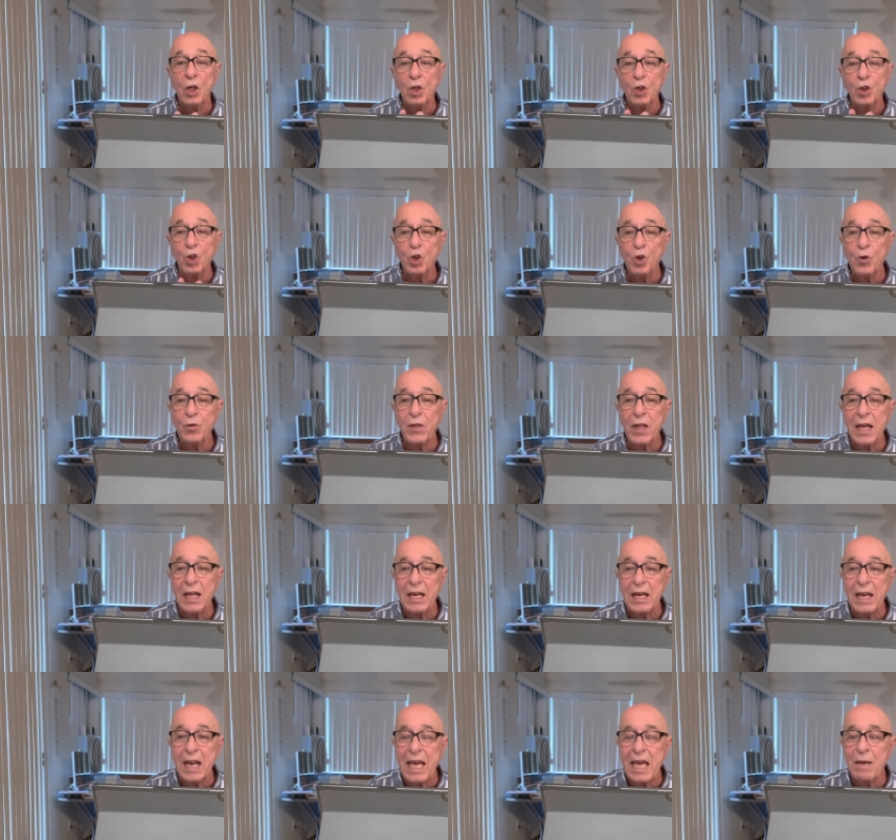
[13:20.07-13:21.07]
to the
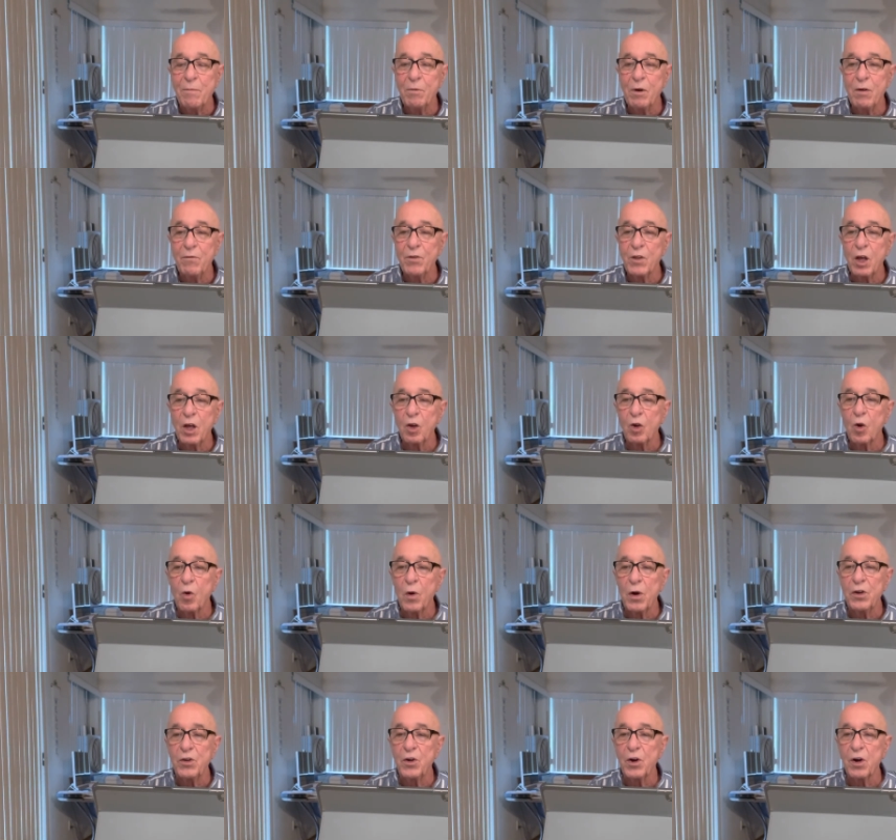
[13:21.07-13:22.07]
name of the
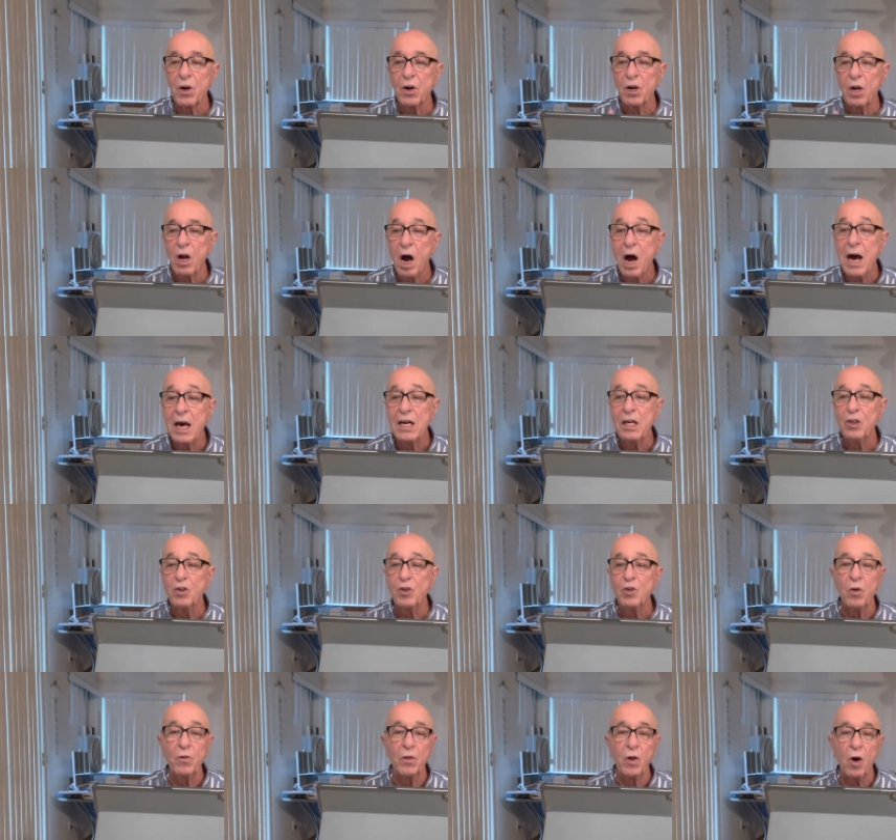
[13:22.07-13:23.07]
Lord your God and
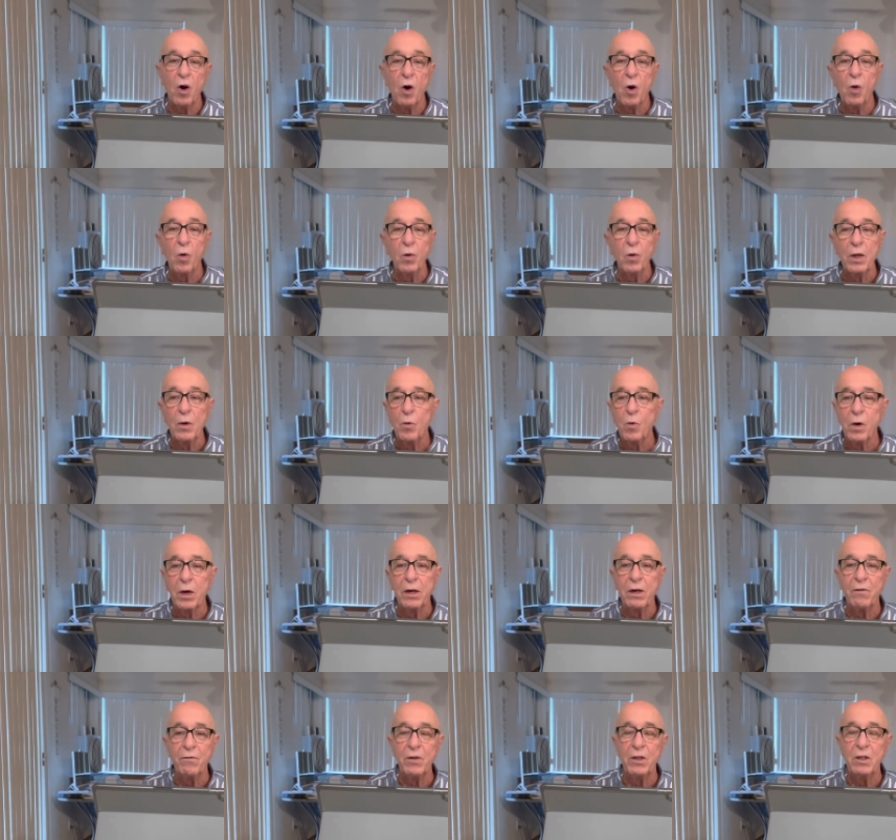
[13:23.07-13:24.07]
to the Holy One
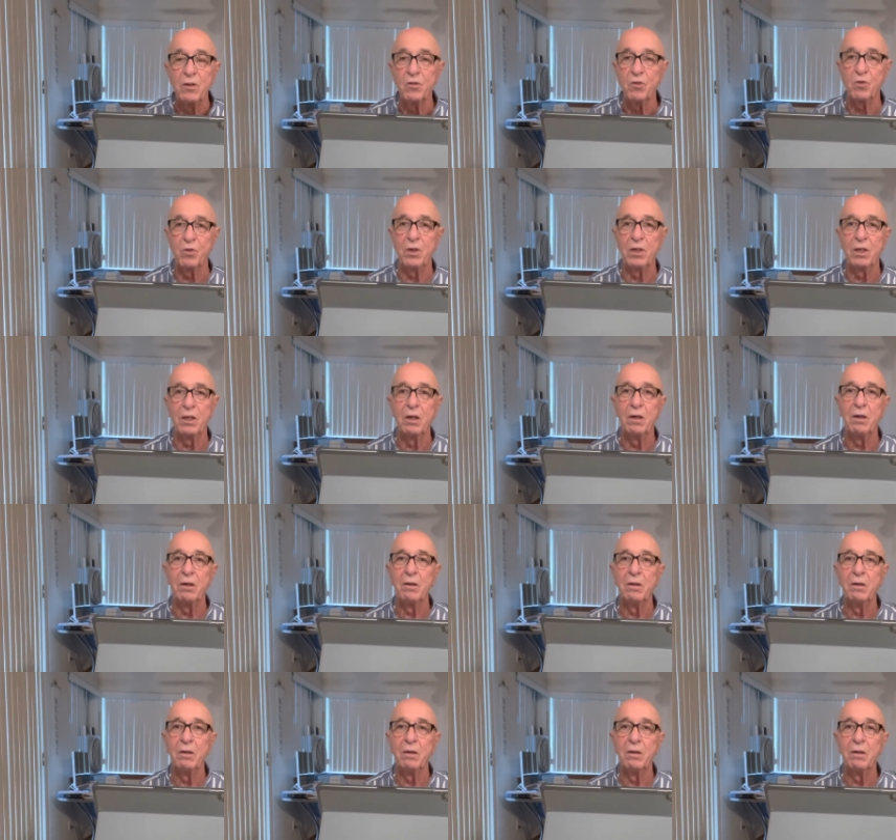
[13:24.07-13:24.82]
of Israel.